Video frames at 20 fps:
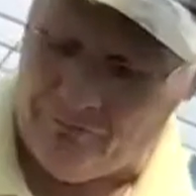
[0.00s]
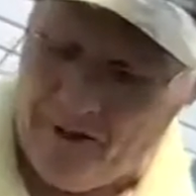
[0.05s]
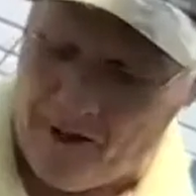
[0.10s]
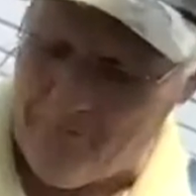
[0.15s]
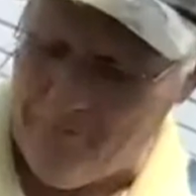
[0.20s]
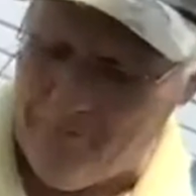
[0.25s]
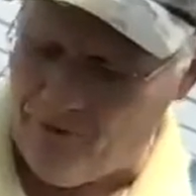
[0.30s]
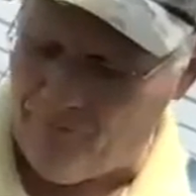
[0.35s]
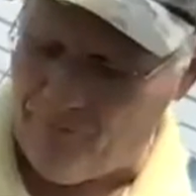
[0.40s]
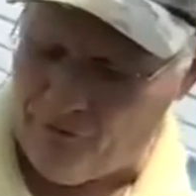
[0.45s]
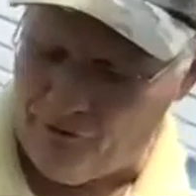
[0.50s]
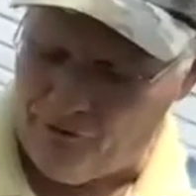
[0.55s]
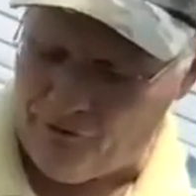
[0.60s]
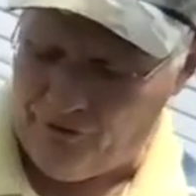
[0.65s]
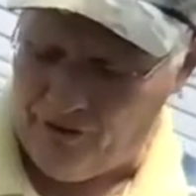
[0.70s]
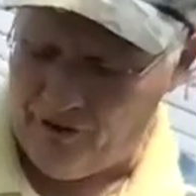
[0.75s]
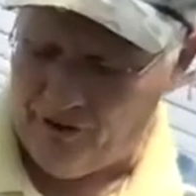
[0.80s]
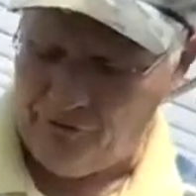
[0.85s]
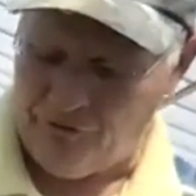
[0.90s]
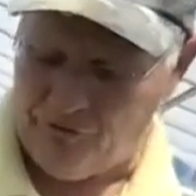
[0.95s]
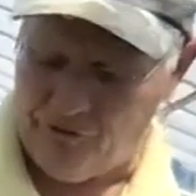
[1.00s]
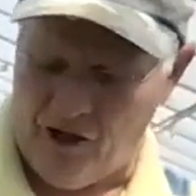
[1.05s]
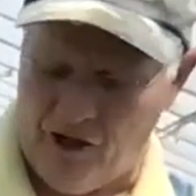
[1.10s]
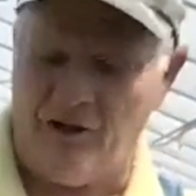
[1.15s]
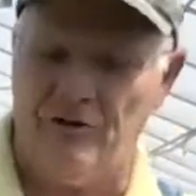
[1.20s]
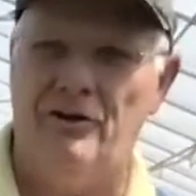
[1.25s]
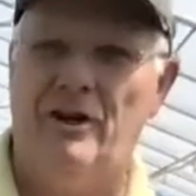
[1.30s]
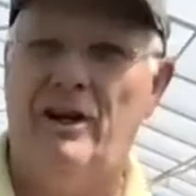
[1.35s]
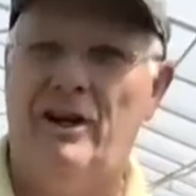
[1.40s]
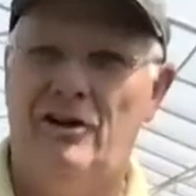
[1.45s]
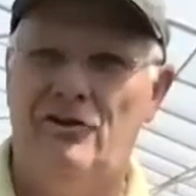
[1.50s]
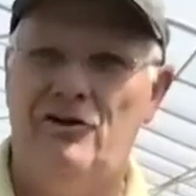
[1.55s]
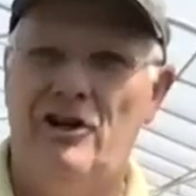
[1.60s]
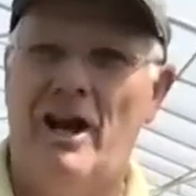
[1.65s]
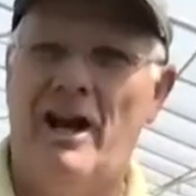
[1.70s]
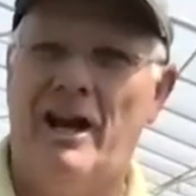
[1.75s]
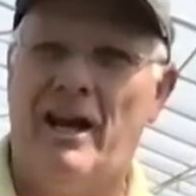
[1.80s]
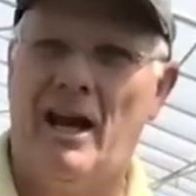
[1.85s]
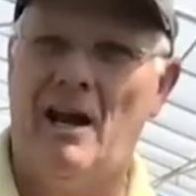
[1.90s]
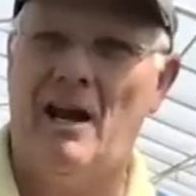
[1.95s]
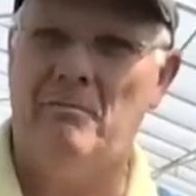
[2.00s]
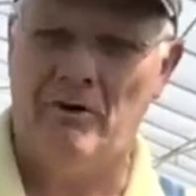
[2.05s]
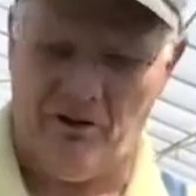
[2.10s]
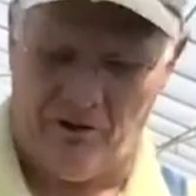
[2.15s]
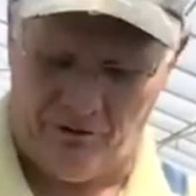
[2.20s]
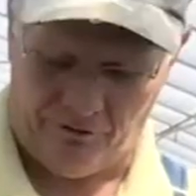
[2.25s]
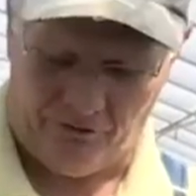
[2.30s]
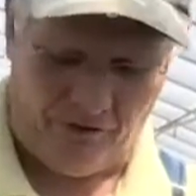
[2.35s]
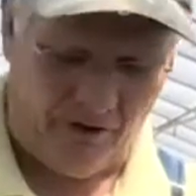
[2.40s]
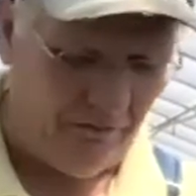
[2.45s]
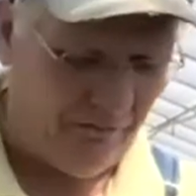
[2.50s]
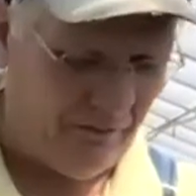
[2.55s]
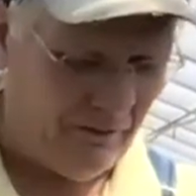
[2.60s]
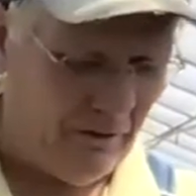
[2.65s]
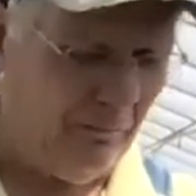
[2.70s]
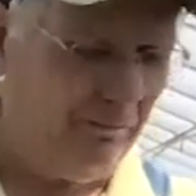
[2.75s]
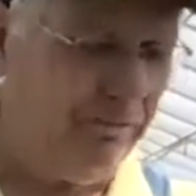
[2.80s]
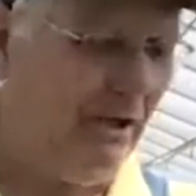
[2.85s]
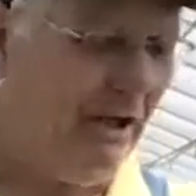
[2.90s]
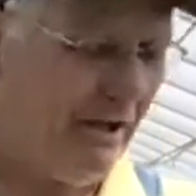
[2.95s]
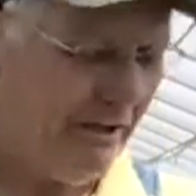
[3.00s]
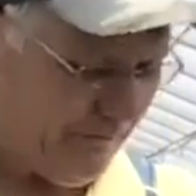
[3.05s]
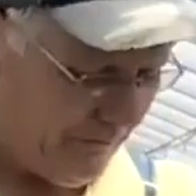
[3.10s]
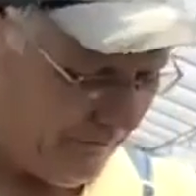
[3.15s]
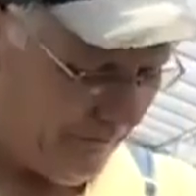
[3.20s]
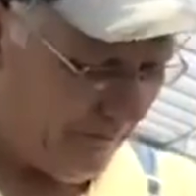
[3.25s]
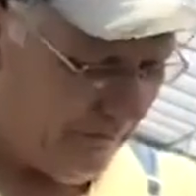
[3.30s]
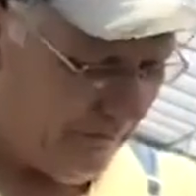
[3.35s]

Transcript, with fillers: maybe the first thing, is you're not trying to jackhammer this stuff into place.